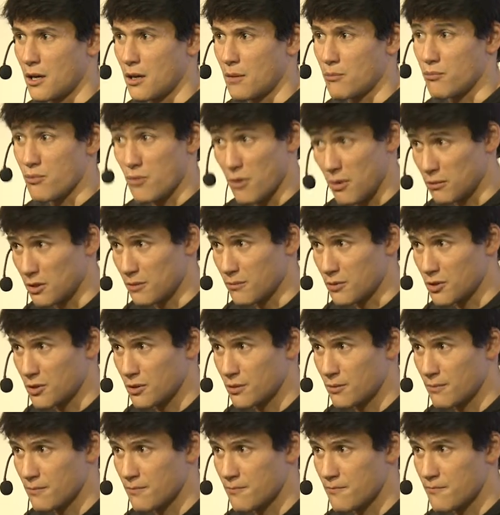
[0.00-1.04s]

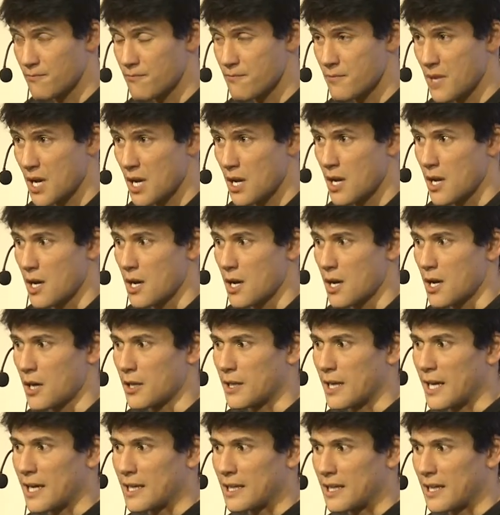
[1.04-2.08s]
problems,
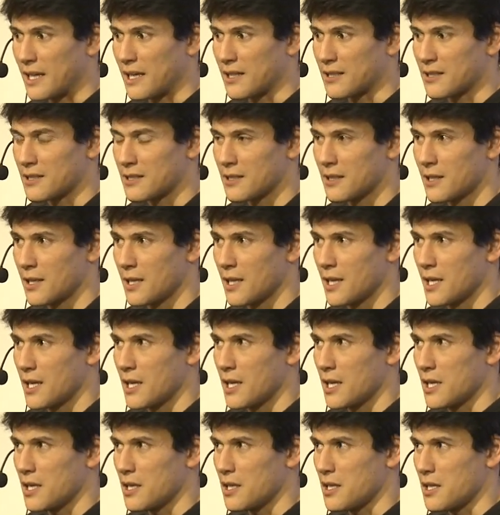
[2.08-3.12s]
and I guess
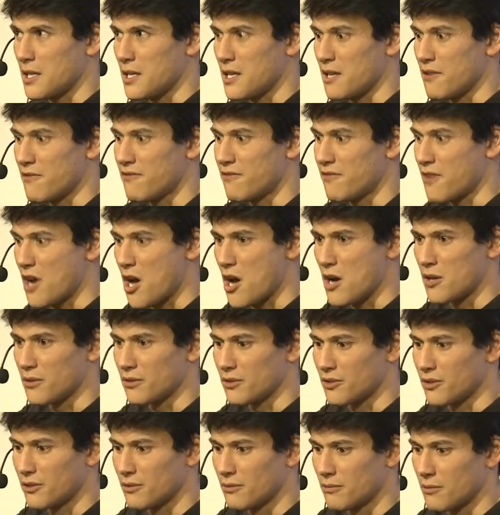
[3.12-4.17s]
he
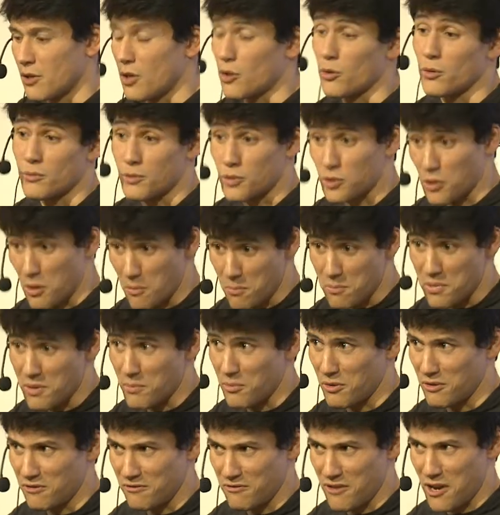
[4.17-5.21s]
found, or some
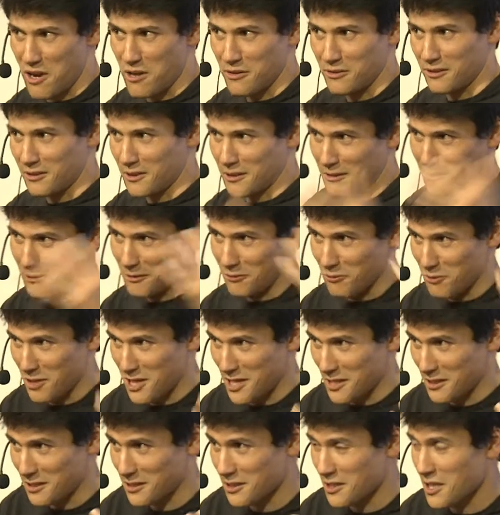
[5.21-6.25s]
people found in
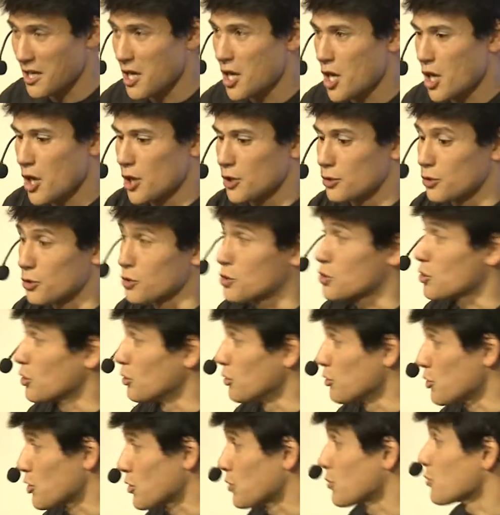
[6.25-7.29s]
Greece, the
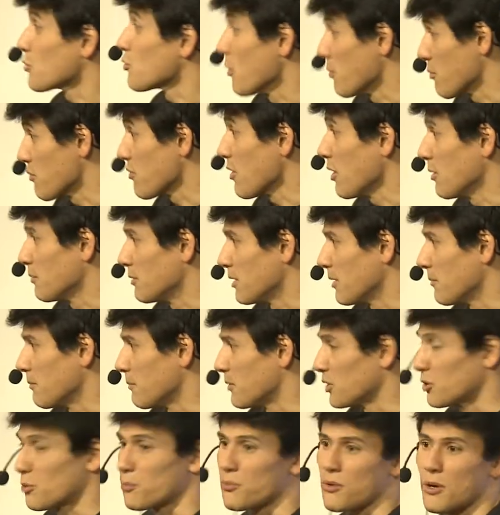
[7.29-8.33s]
solution to a problem,
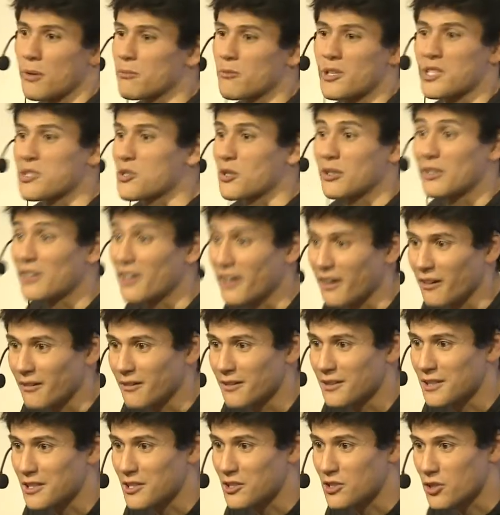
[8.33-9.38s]
but the problem was not
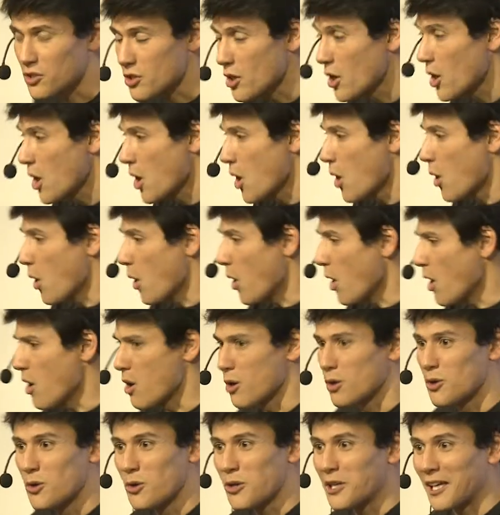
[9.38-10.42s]
there. It's just,
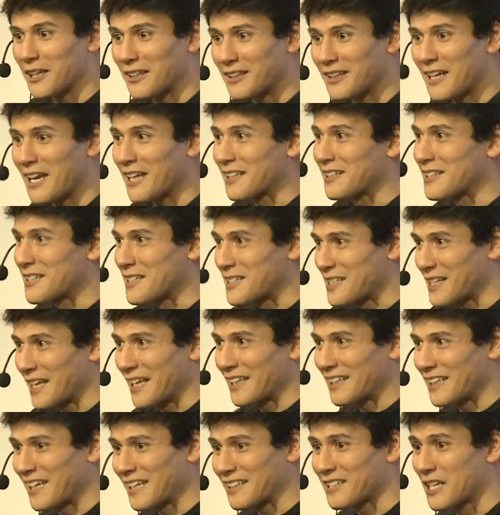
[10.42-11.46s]
oh, look at that, it's
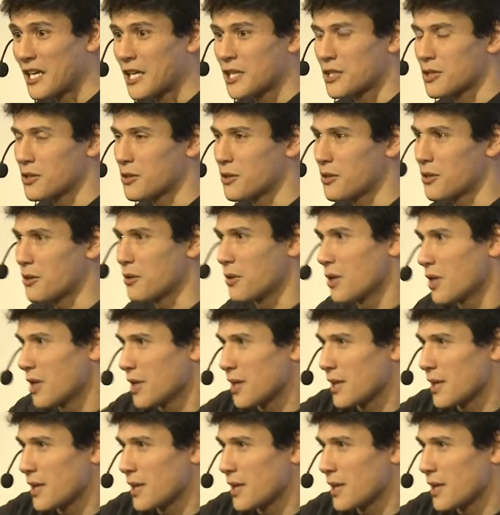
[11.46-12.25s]
like that. So